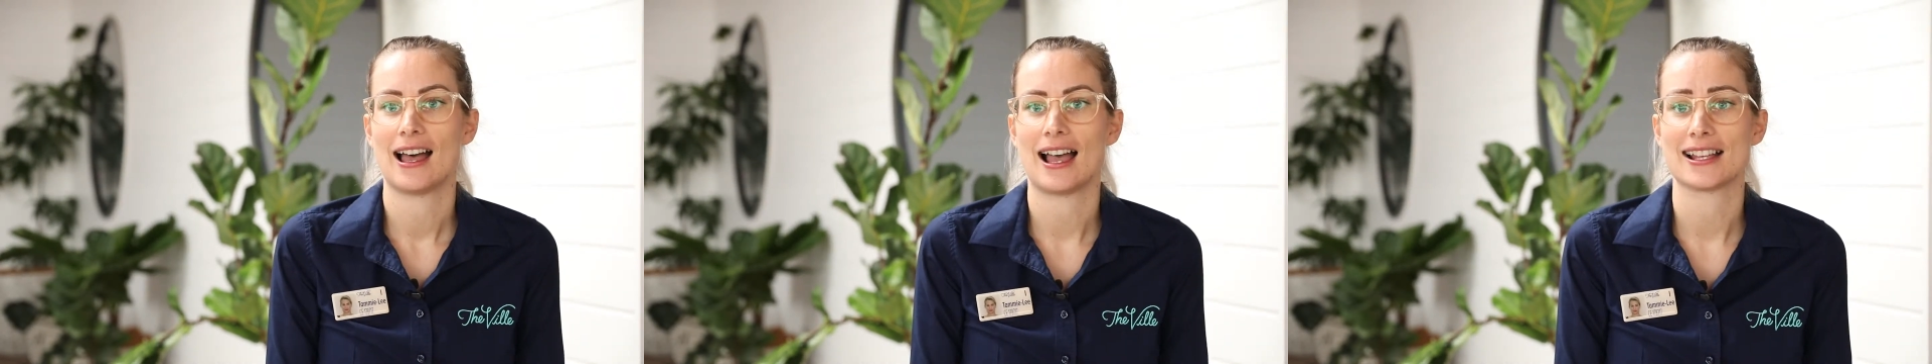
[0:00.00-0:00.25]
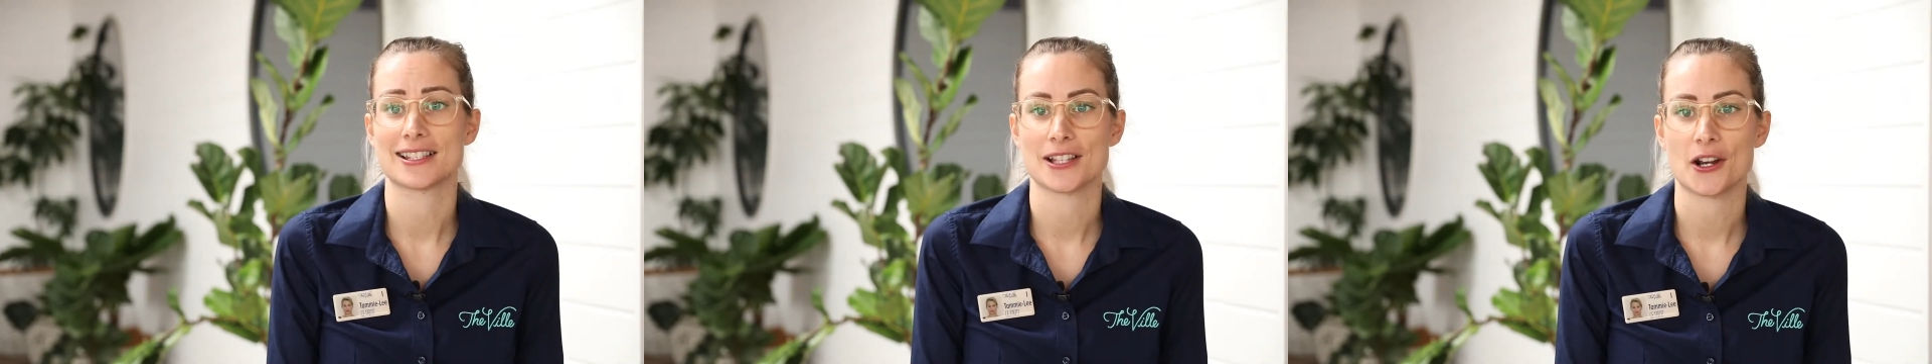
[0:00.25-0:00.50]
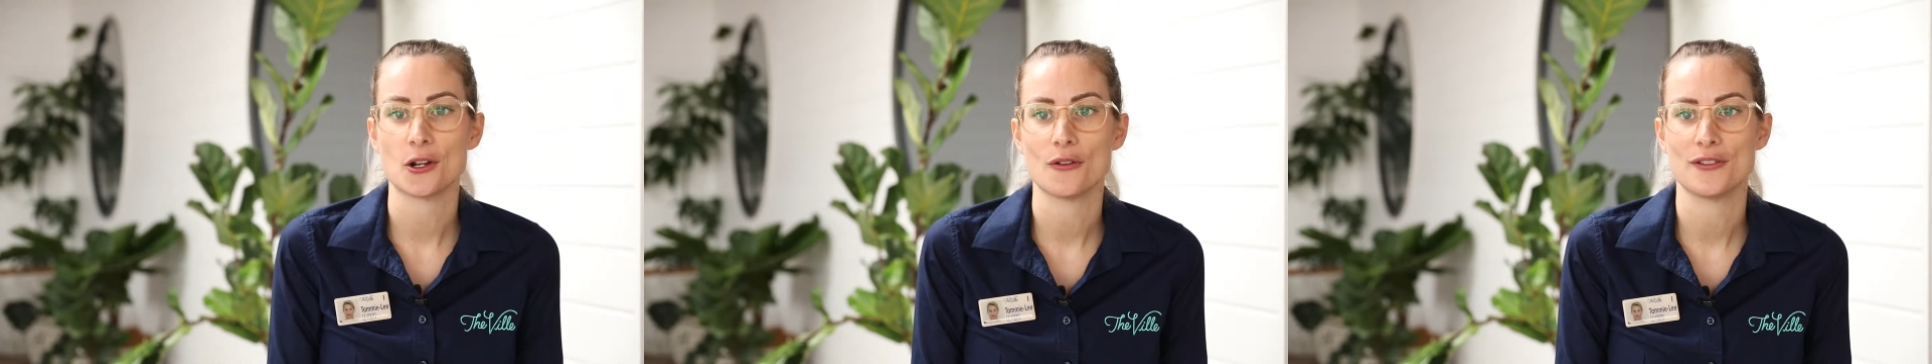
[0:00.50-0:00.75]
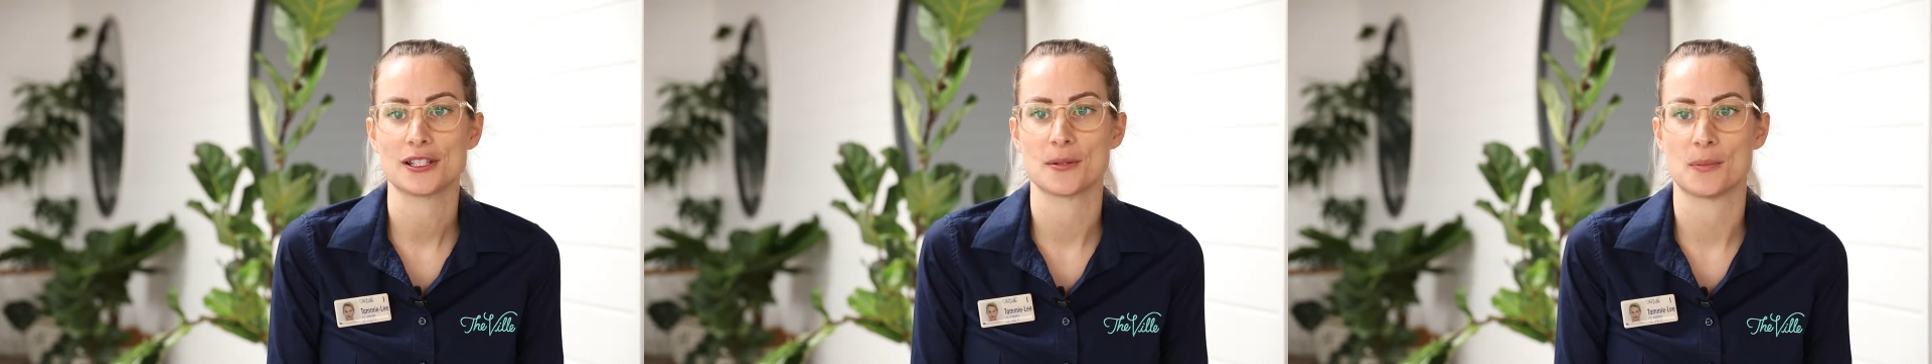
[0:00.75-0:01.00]
I started
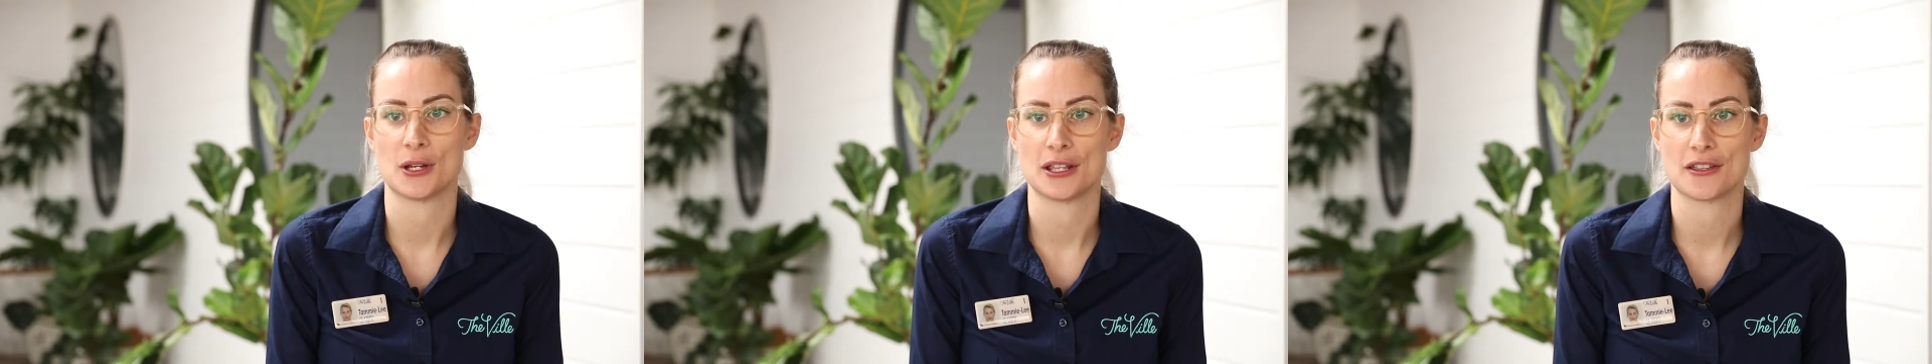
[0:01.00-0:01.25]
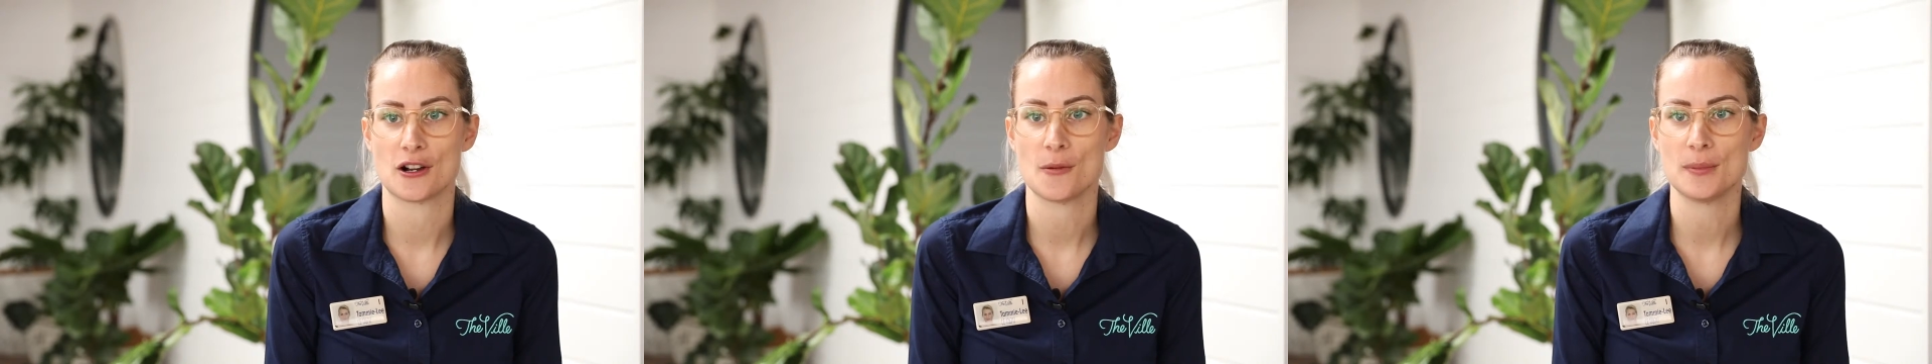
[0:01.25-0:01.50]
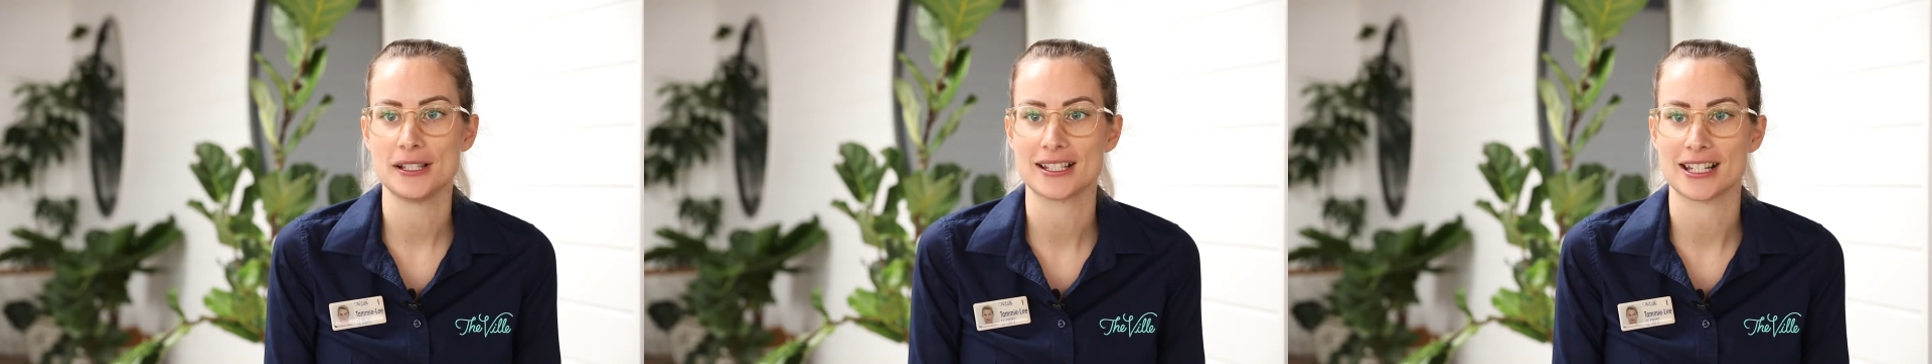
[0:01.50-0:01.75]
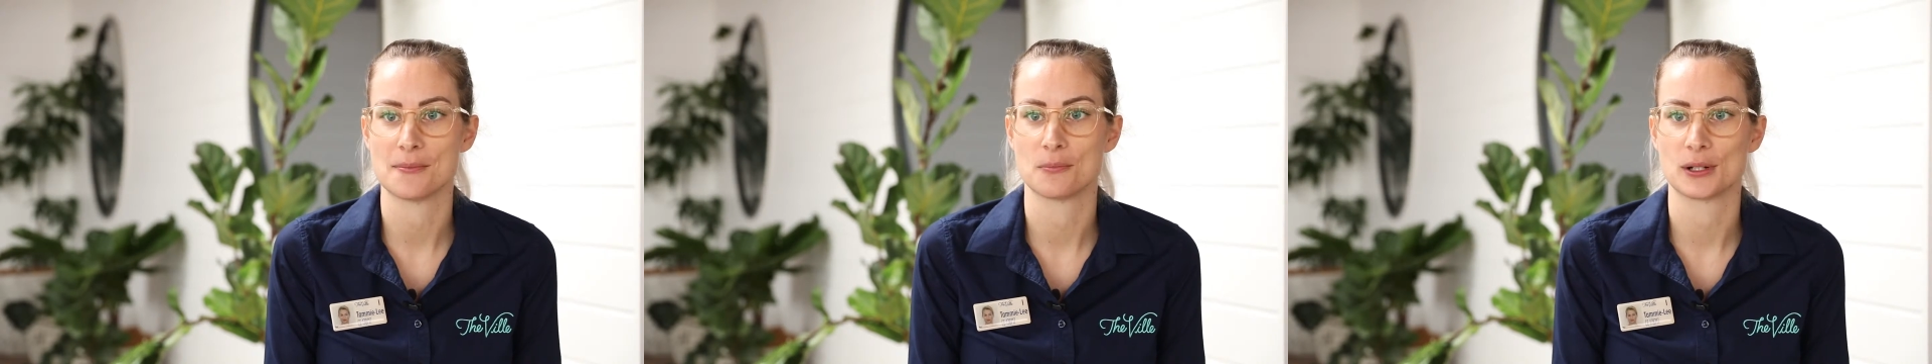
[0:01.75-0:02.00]
off as a beauty
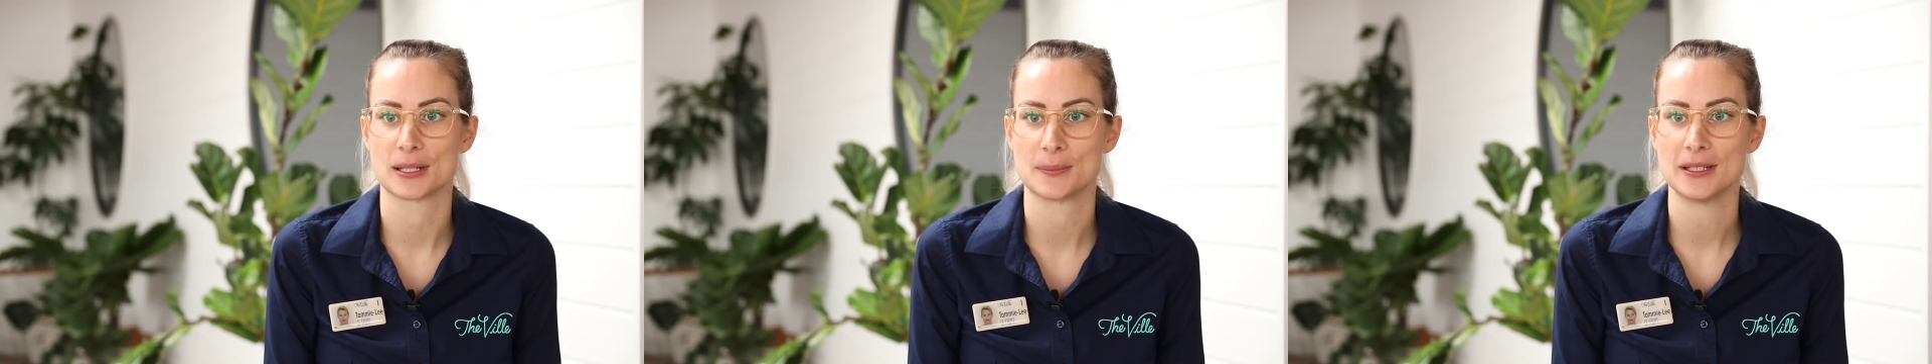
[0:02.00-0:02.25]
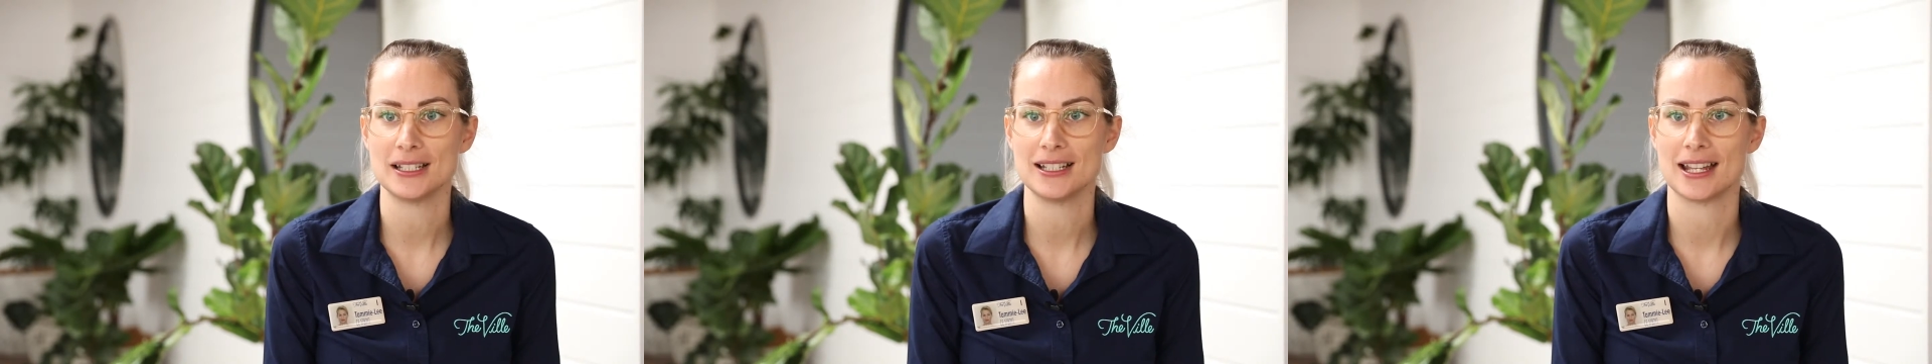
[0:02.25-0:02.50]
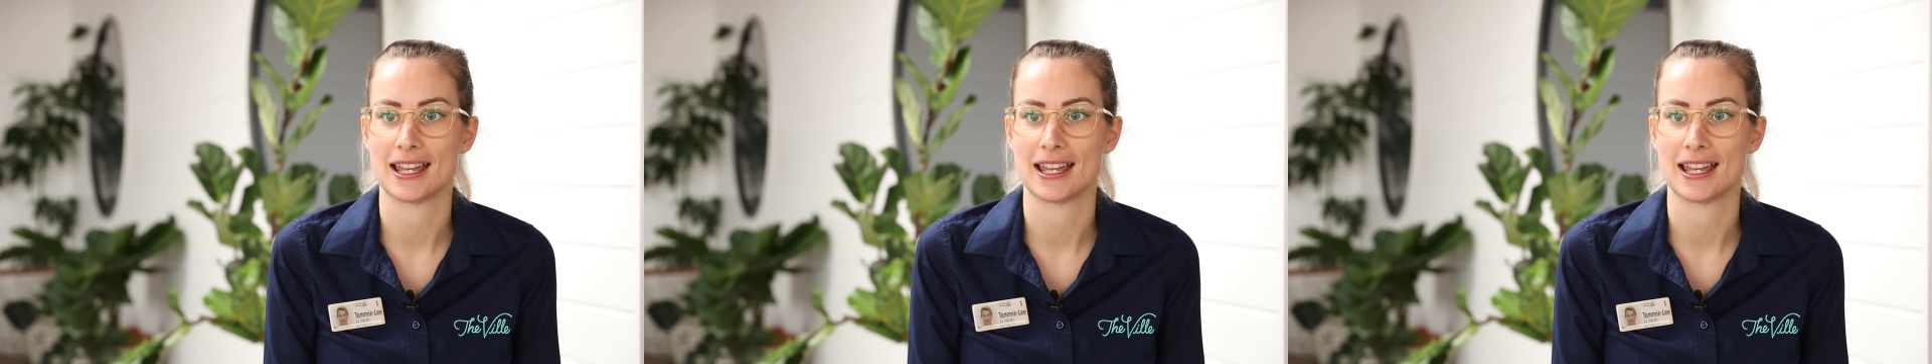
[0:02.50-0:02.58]
therapist in Brisbane